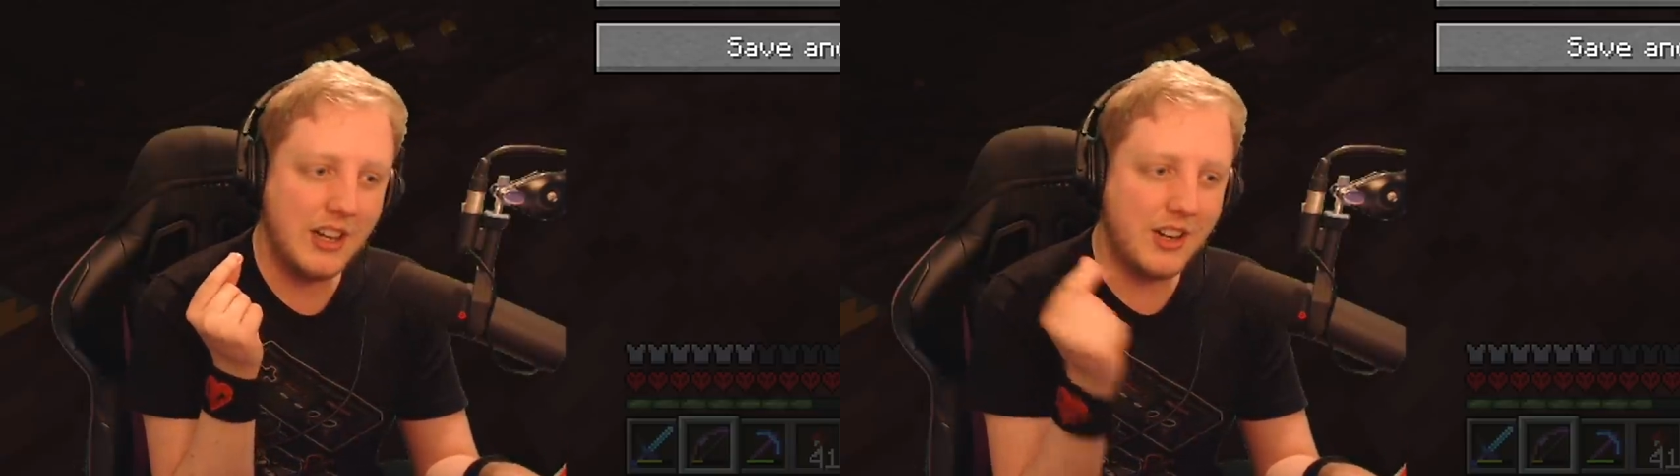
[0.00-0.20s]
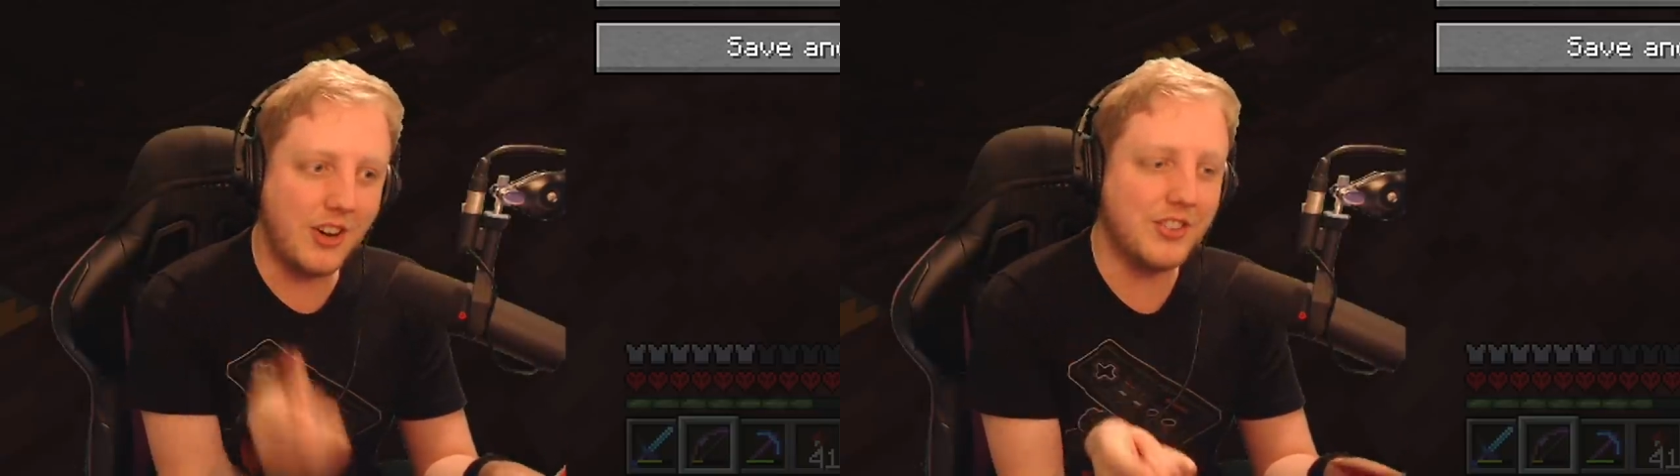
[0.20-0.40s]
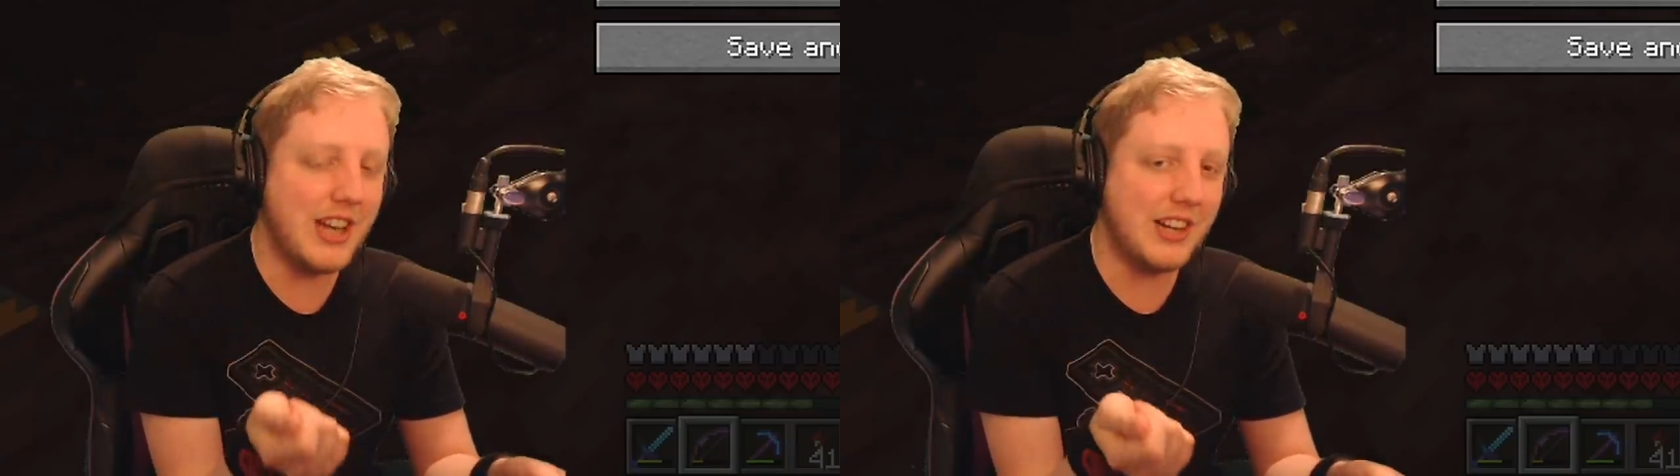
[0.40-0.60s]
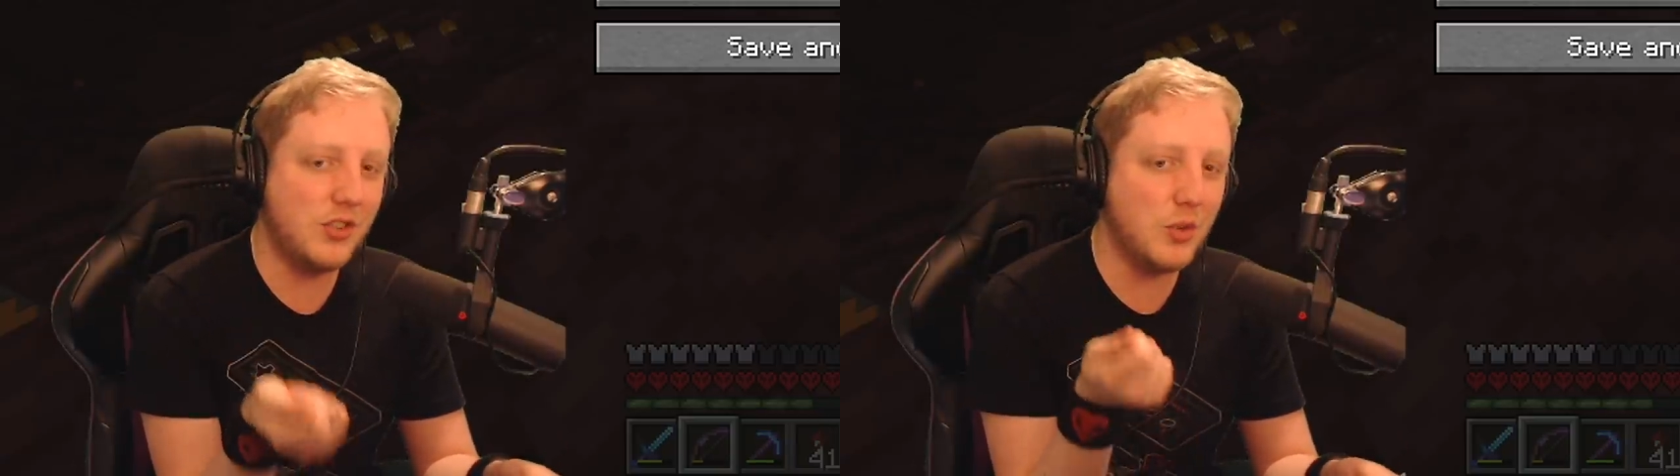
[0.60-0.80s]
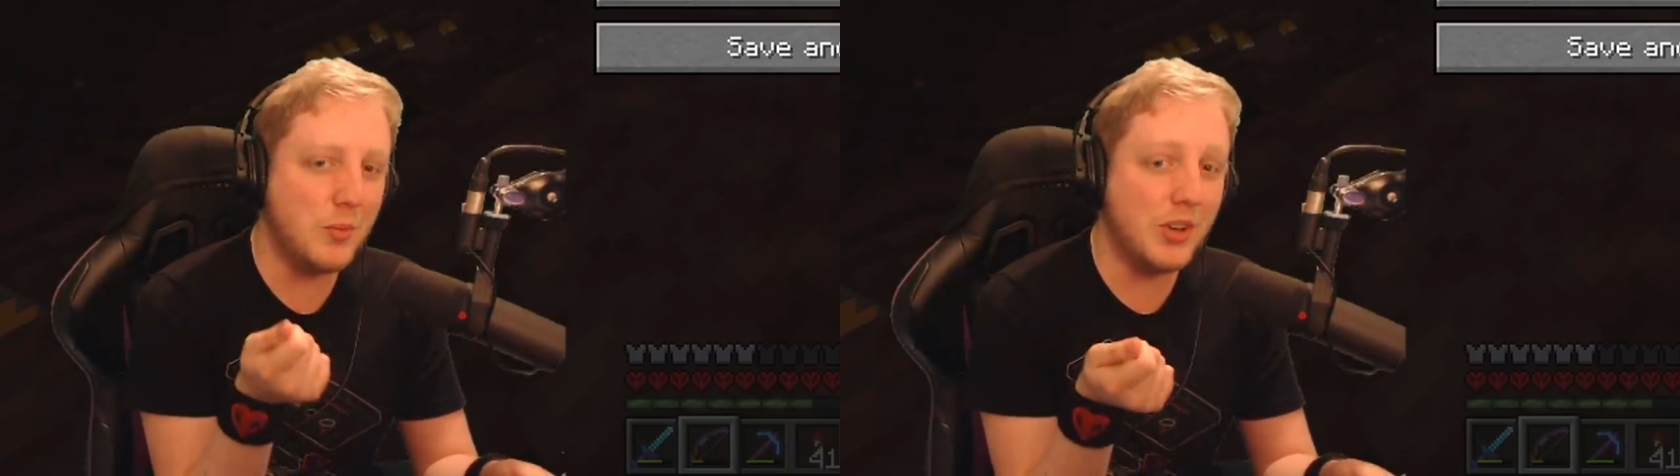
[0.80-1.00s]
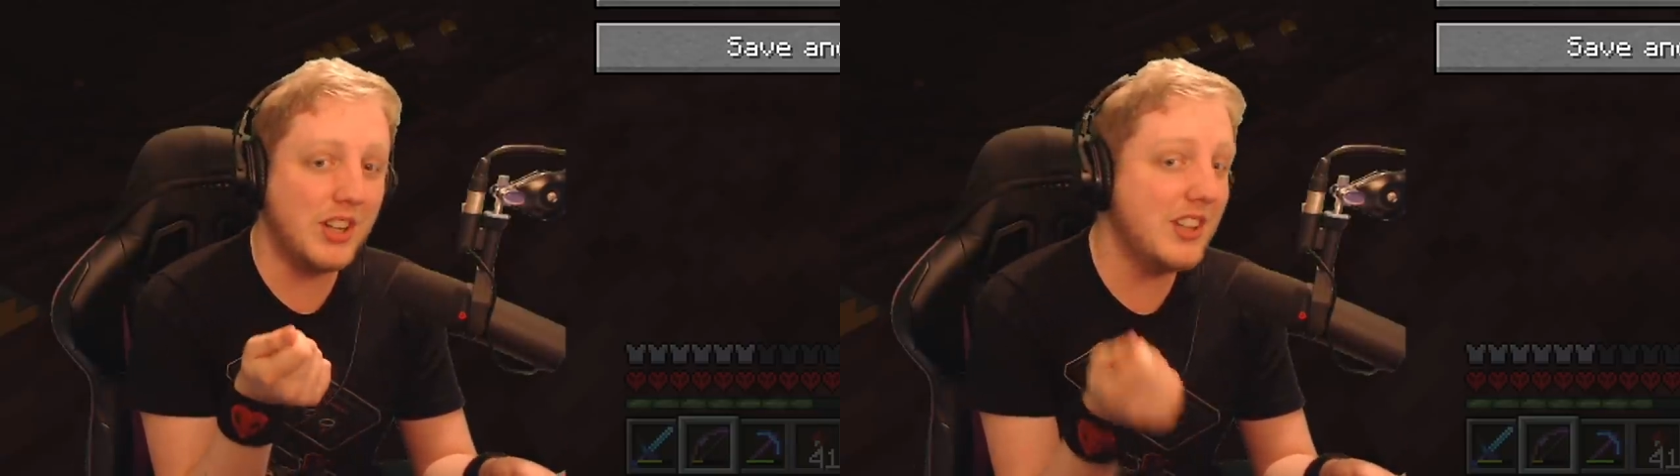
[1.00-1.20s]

contact someone on